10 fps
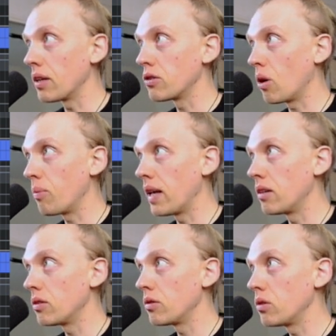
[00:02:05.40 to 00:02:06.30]
top
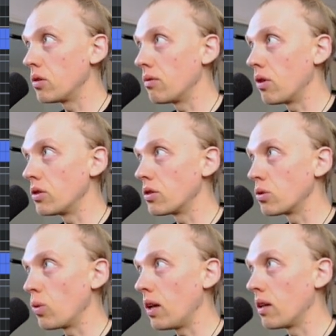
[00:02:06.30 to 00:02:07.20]
end to the voice
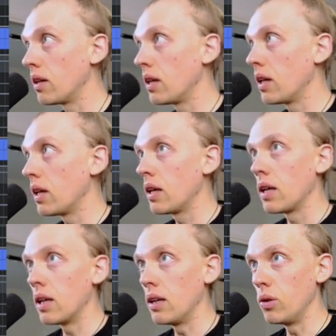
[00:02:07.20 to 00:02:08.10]
as well,
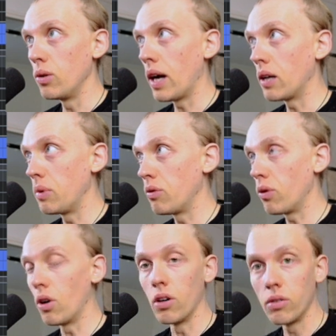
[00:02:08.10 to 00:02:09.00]
and do that
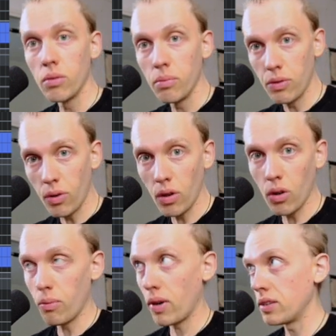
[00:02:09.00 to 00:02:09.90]
before
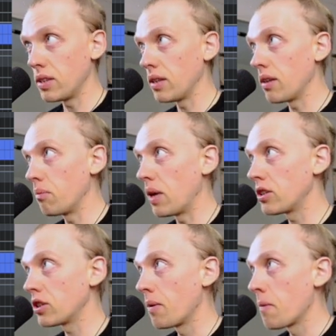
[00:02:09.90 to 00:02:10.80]
compressing them
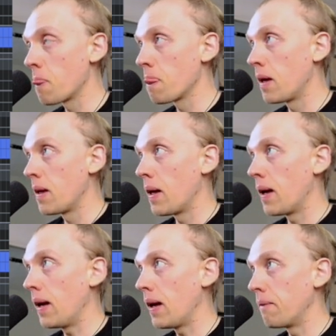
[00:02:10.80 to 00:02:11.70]
much.
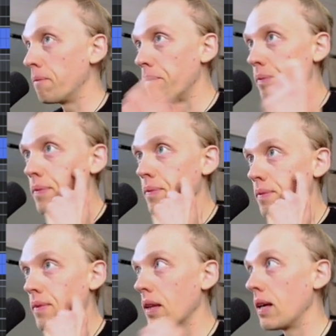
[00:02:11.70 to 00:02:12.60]
And
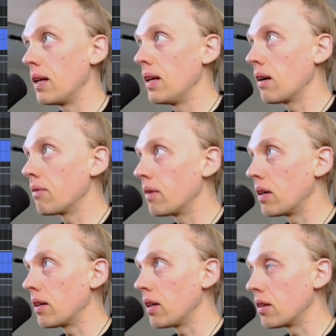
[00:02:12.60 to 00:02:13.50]
yeah,
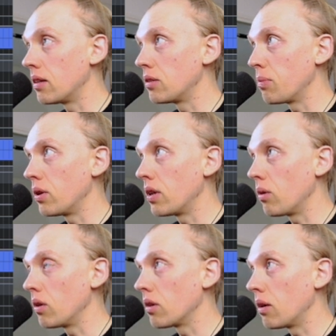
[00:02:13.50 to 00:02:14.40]
I think at this point I
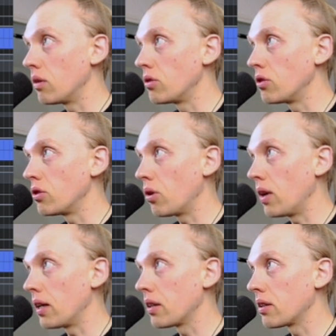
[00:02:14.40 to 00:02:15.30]
will just show
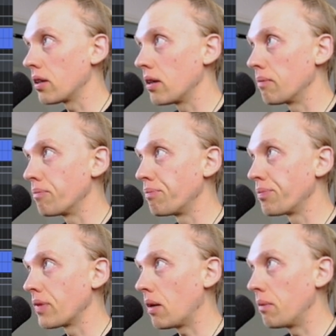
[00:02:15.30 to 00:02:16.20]

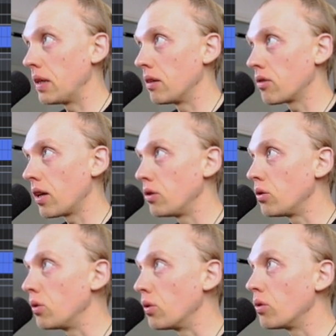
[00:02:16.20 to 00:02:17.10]
I've been trying
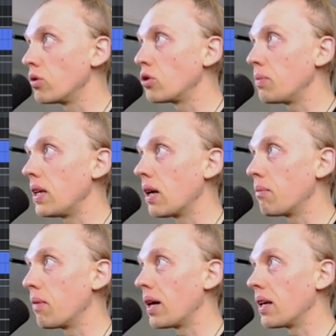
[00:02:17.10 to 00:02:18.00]
to speed
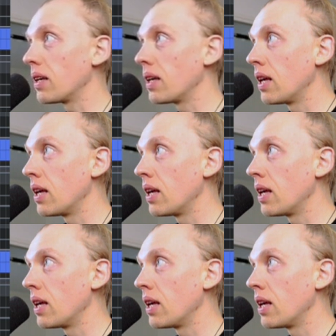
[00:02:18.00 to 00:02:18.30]
up my